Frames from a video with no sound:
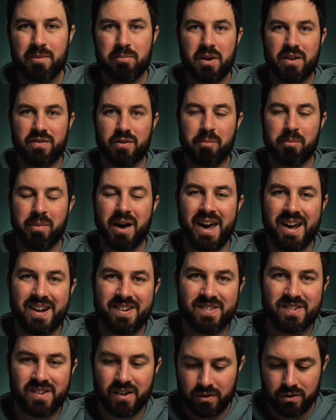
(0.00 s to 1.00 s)
Bit of a
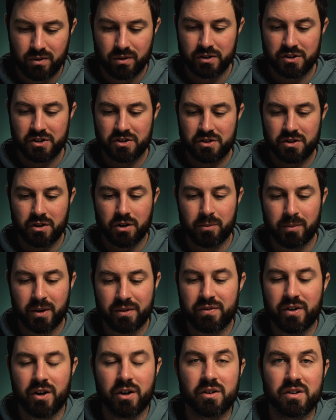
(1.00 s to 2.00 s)
pain, so I thought I'd just do it on my
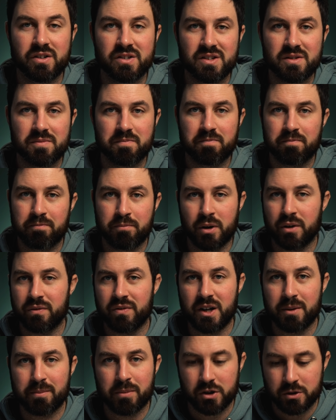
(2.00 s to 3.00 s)
phone because it's
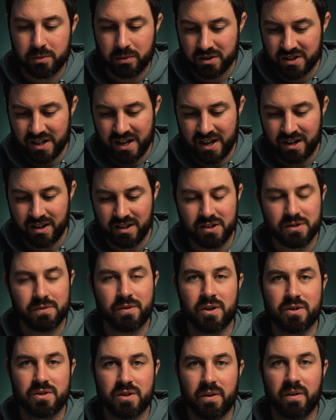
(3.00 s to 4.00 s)
perfectly possible to edit this
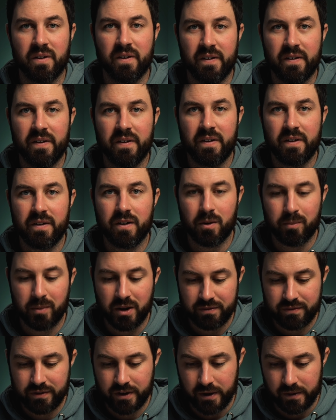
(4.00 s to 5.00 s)
photo on
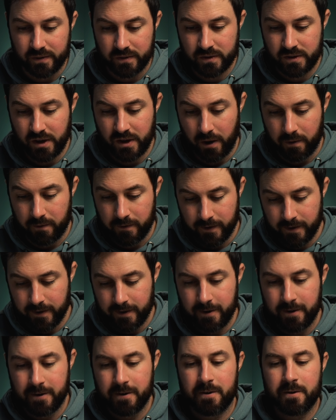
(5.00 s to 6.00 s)
my phone. So
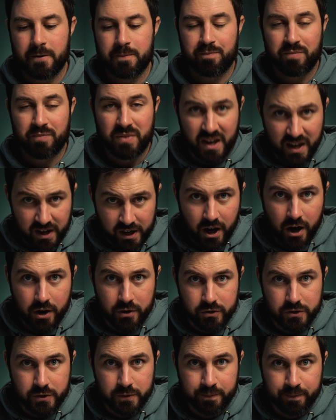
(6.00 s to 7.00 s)
here
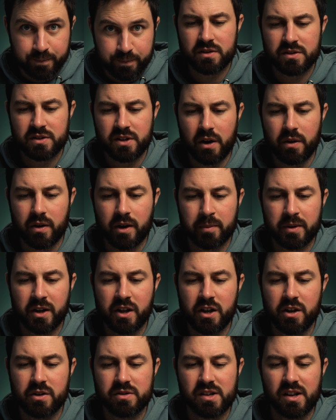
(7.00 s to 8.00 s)
goes. So I'm
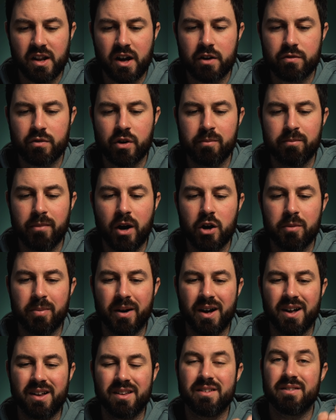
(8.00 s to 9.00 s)
going to use Lightroom
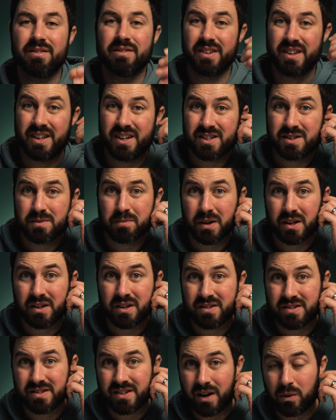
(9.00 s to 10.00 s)
Mobile for this
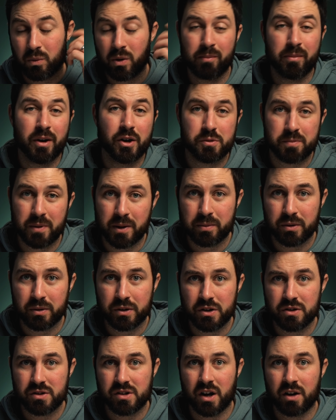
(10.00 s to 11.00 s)
because, uh, well, most people
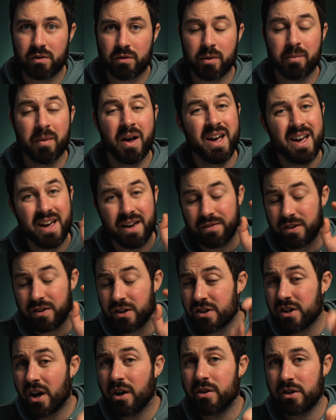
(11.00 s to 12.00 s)
use Lightroom. If
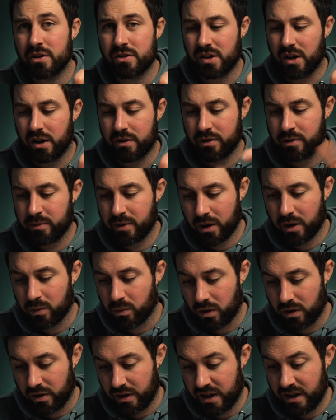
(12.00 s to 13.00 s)
you don't use Lightroom, don't
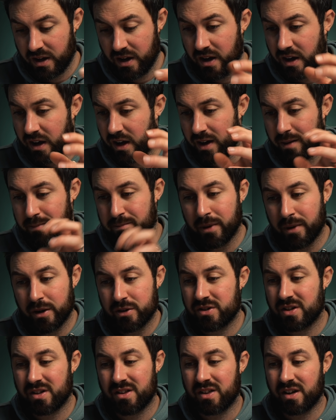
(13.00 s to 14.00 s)
worry. Uh,
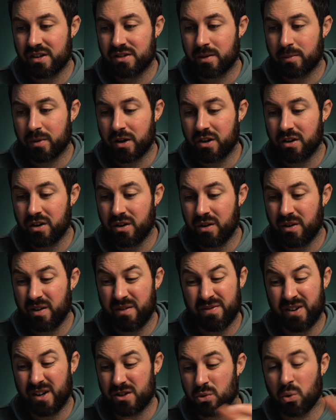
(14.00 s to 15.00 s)
most of the things I'm going to do, in
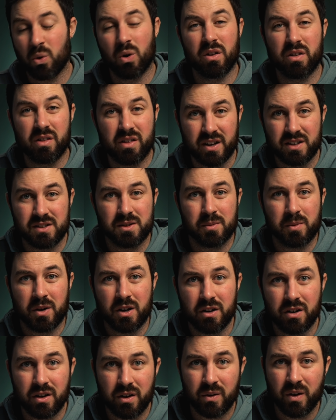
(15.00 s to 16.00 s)
fact, all of the things I'm
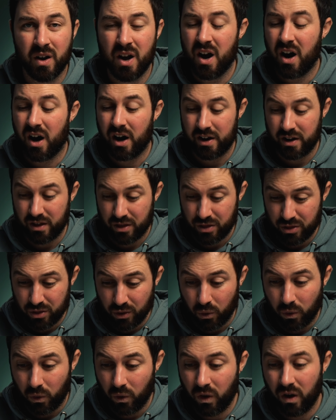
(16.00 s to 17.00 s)
going to do, I'd have
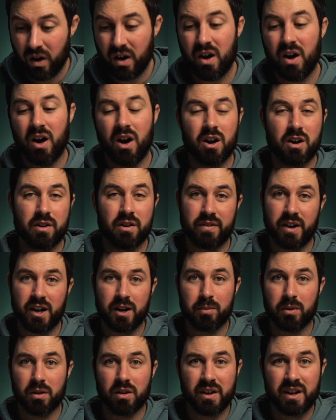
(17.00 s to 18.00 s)
thought are
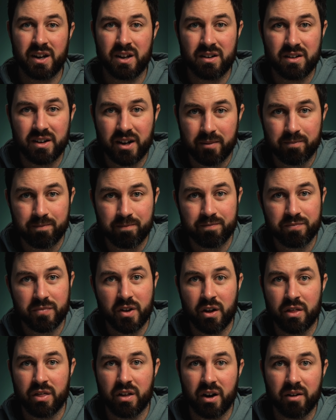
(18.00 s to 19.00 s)
available in um,
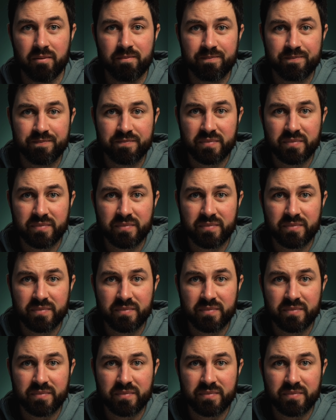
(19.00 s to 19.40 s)
other